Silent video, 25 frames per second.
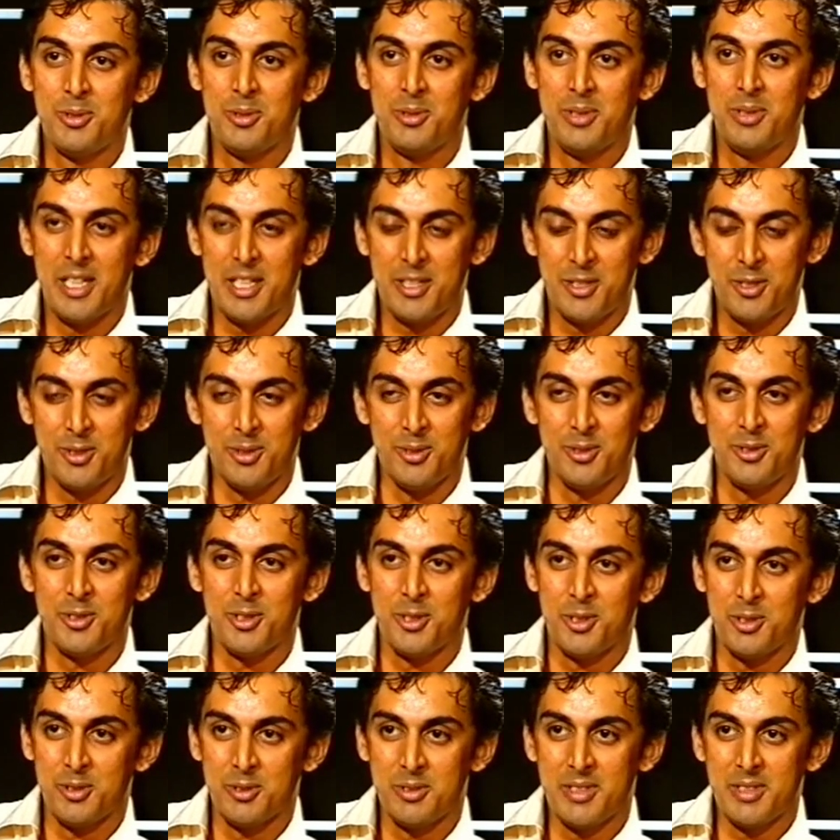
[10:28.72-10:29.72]
to get to.
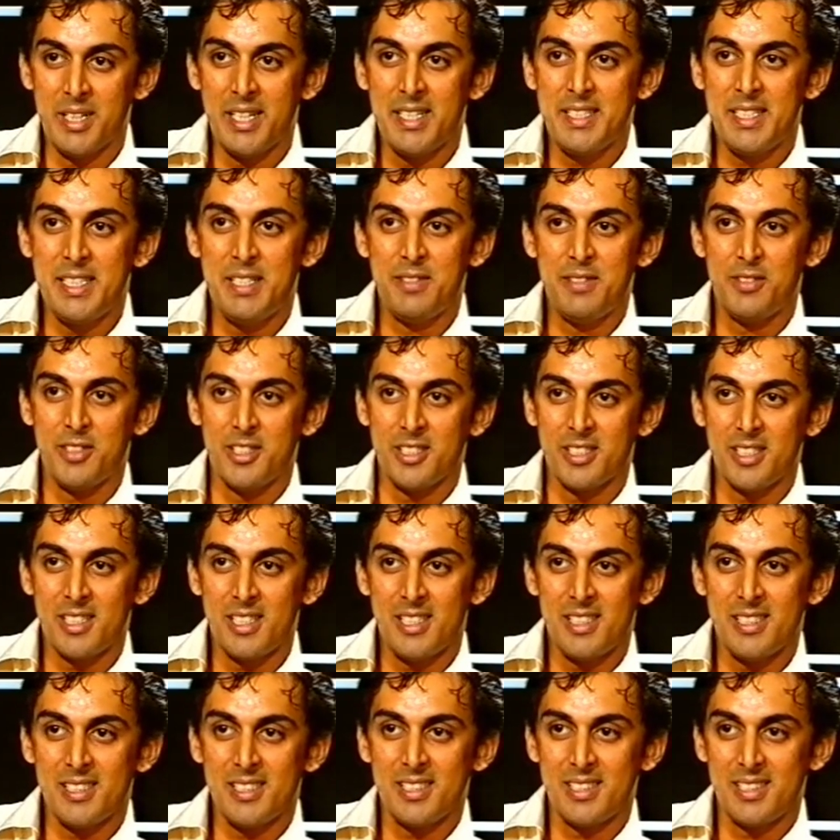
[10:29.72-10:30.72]
So 19
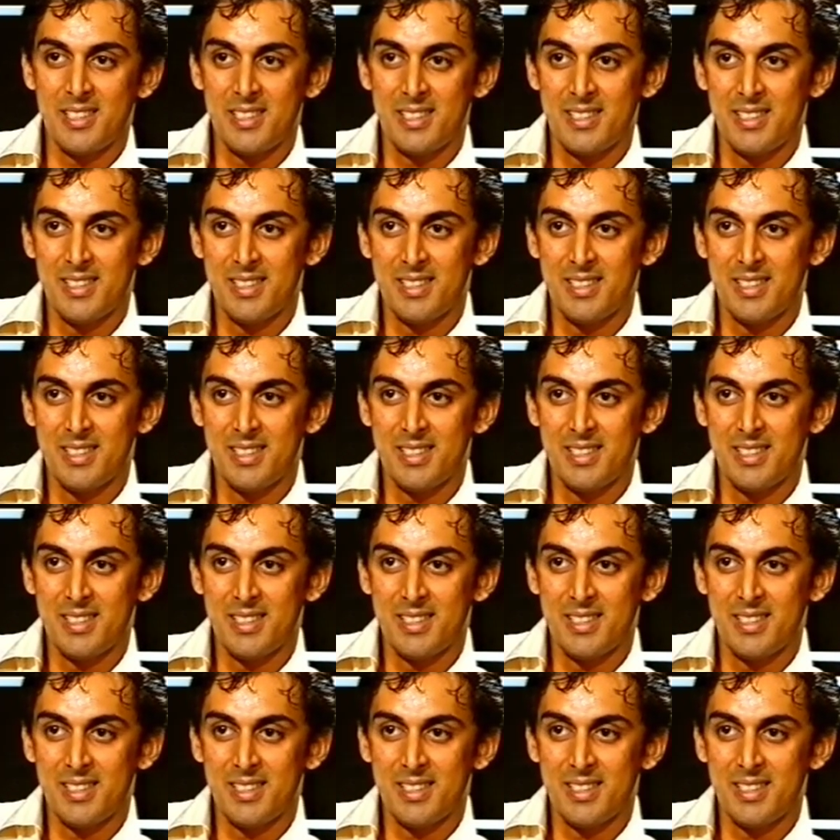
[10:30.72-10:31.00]
first class.